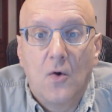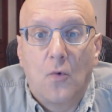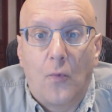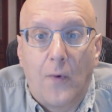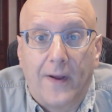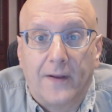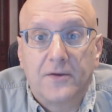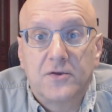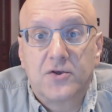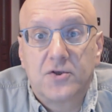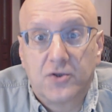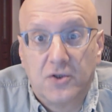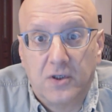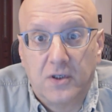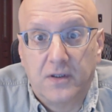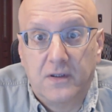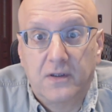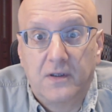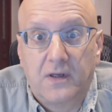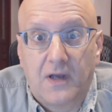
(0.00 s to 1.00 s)
When
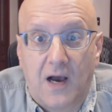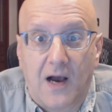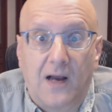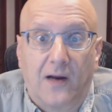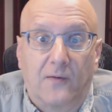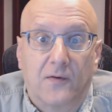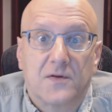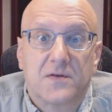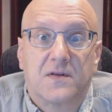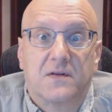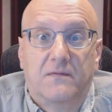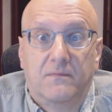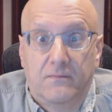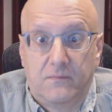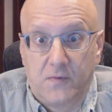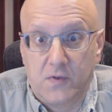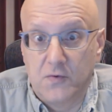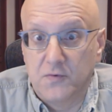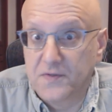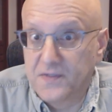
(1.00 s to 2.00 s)
should Congress
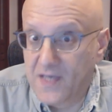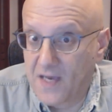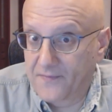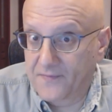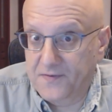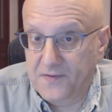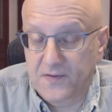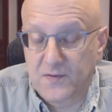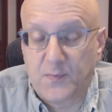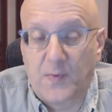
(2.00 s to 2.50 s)
use deficit